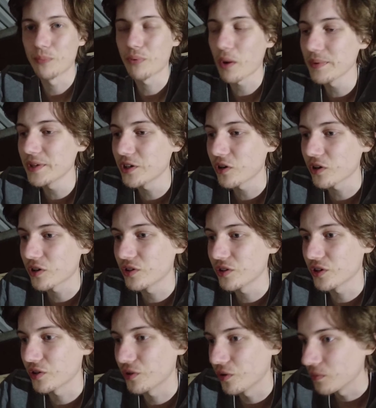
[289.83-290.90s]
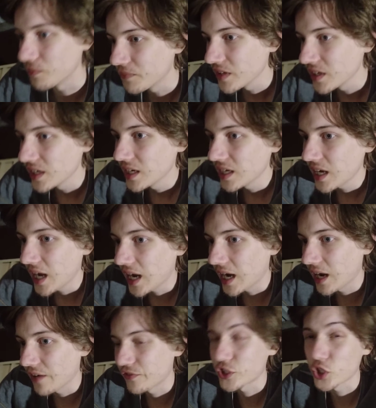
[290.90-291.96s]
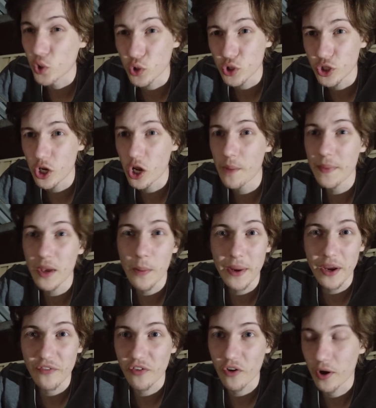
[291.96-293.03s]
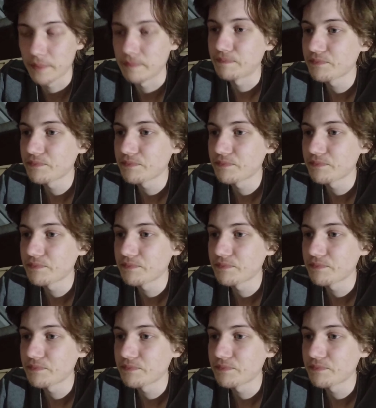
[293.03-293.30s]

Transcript: Probably not good at all. For short-term, it'll be fine.